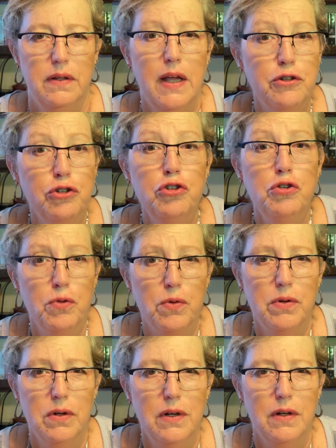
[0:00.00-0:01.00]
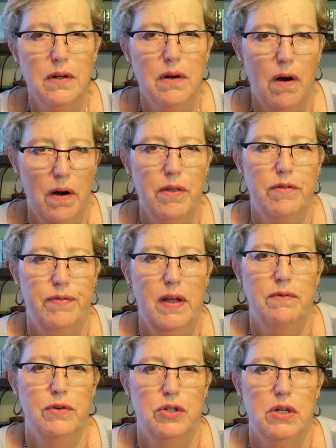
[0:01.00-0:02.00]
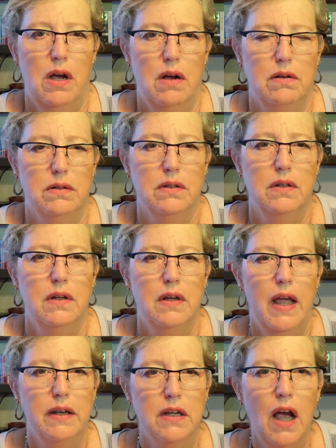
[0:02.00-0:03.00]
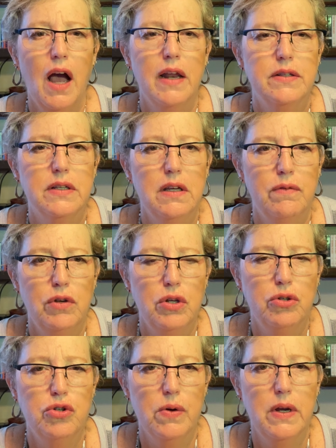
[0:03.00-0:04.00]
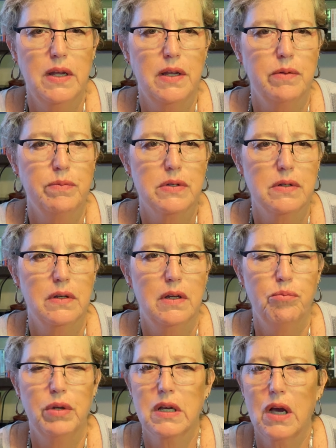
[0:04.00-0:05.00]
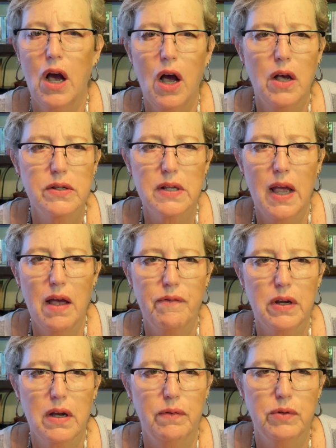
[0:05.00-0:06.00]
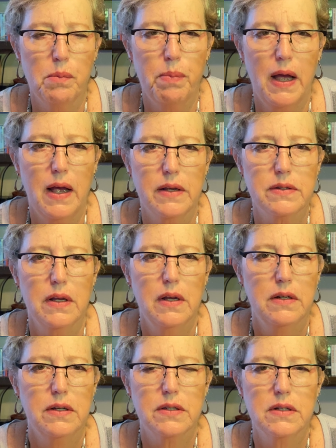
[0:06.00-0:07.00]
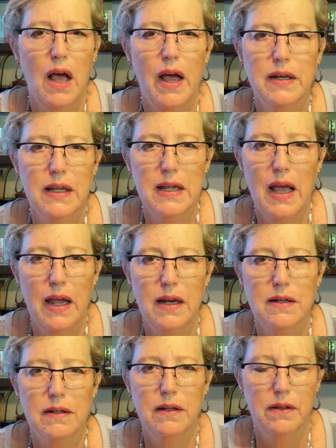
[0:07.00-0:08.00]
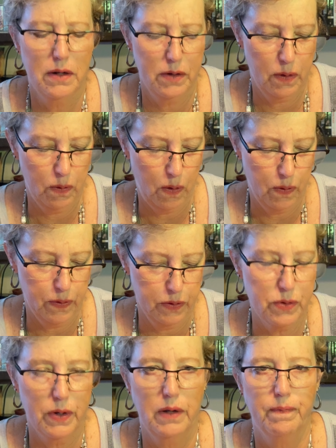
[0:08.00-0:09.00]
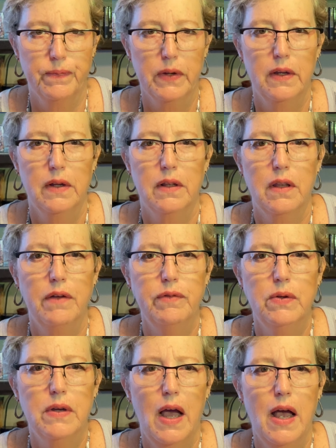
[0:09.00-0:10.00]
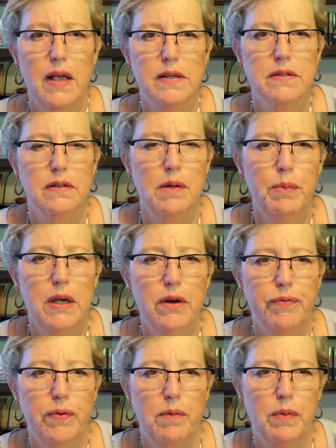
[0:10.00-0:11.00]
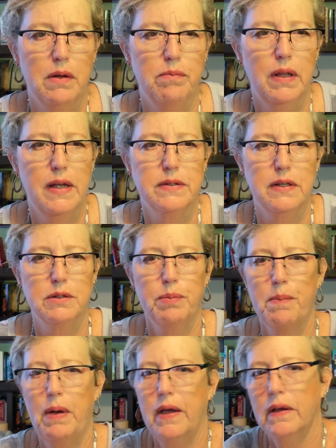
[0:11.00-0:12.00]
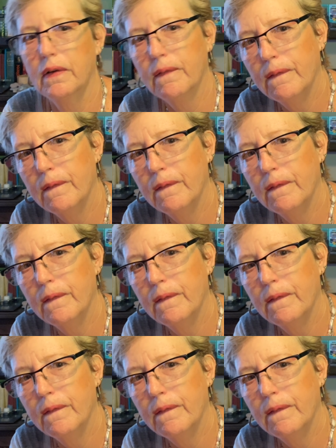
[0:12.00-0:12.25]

that you are the favored child. And God has given you dreams, and because they haven't come to pass, does not negate that they're no longer a dream. Love you guys. Let me hear from you. Blessings. Bye-bye.